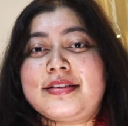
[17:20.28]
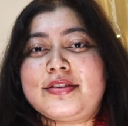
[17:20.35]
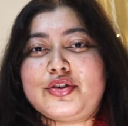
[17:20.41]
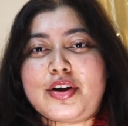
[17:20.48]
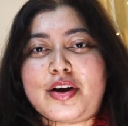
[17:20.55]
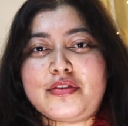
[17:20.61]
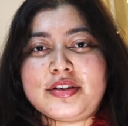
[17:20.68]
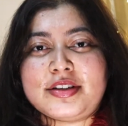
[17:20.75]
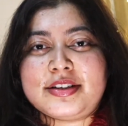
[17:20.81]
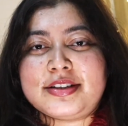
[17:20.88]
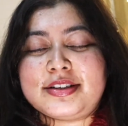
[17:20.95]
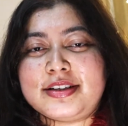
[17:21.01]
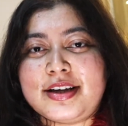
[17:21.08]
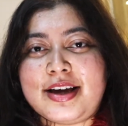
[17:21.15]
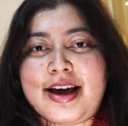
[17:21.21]

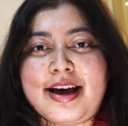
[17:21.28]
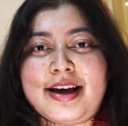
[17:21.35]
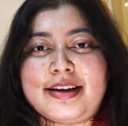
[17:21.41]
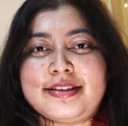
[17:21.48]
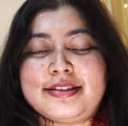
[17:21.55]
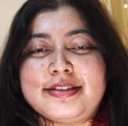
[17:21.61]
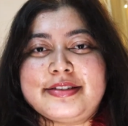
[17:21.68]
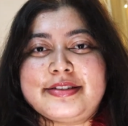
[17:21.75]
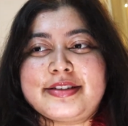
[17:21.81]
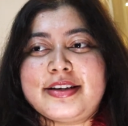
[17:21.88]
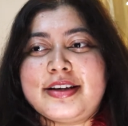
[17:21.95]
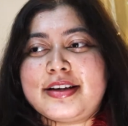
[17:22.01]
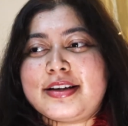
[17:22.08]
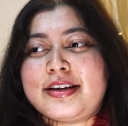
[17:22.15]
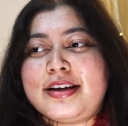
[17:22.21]
Dravid and
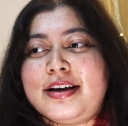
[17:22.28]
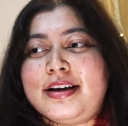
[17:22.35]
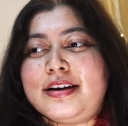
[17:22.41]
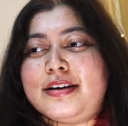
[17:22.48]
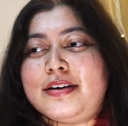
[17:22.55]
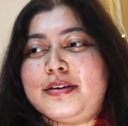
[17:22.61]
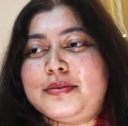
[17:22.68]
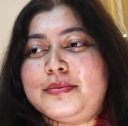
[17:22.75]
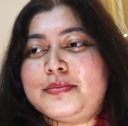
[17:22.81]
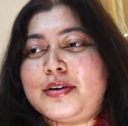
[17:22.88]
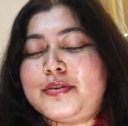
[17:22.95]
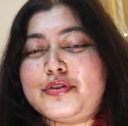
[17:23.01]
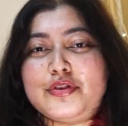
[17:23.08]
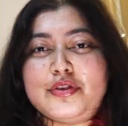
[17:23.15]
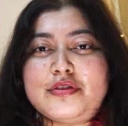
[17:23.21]
a
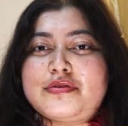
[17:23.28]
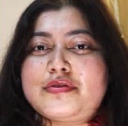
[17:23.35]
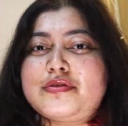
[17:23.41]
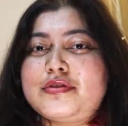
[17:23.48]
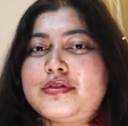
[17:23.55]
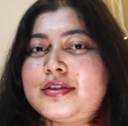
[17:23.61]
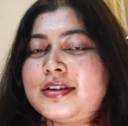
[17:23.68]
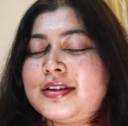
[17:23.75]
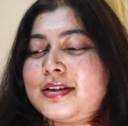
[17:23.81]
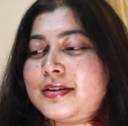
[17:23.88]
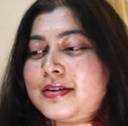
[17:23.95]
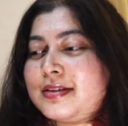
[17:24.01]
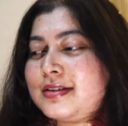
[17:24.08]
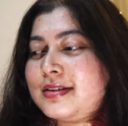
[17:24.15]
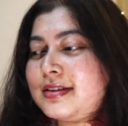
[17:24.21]
few of
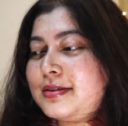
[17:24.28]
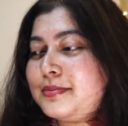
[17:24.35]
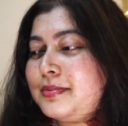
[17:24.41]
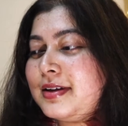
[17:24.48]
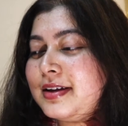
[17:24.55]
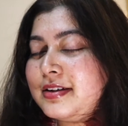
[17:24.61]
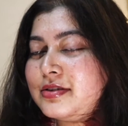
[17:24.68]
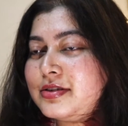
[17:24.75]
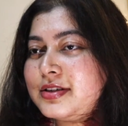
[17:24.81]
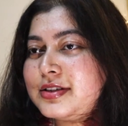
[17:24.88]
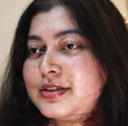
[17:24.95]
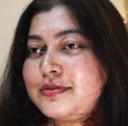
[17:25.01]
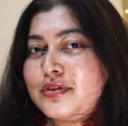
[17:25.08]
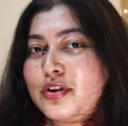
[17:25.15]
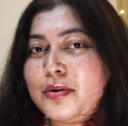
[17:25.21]
the
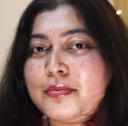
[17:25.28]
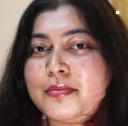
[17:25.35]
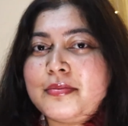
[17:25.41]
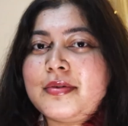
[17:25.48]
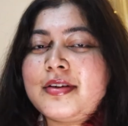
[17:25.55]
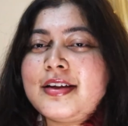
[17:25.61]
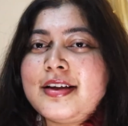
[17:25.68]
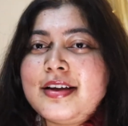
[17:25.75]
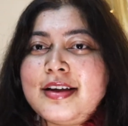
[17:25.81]
players from